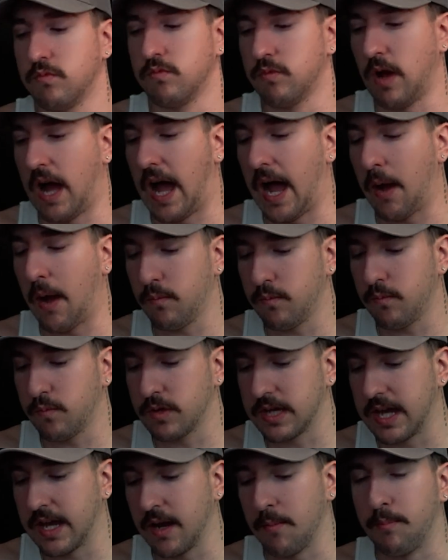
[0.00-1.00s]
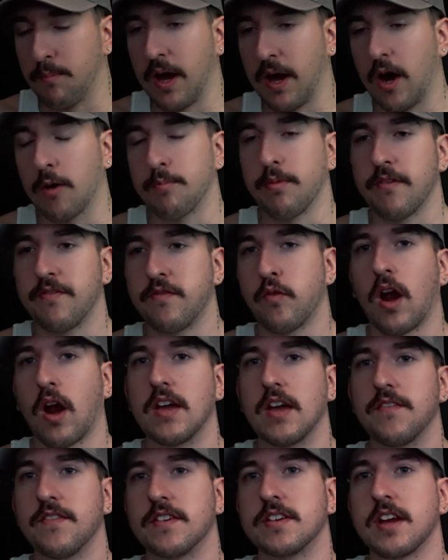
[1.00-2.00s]
I get a belt before
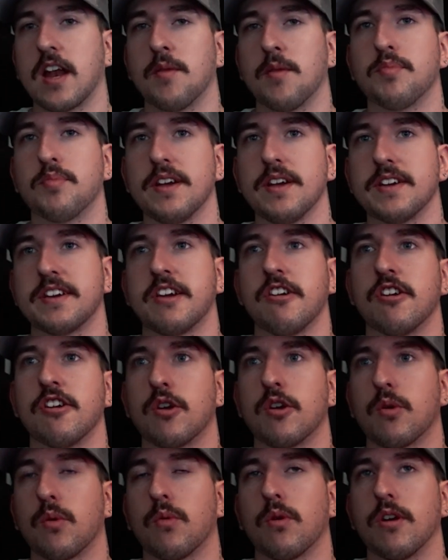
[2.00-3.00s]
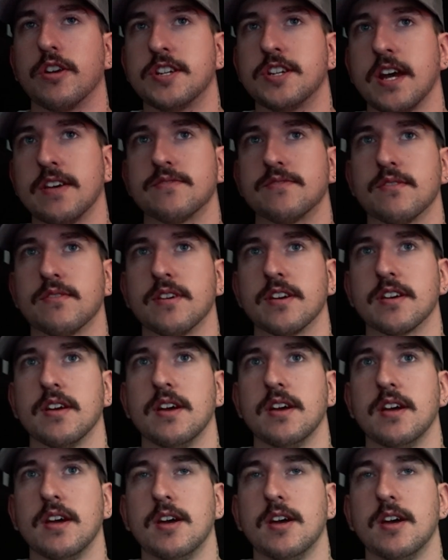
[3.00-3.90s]
I even got a plate carrier or a chest rig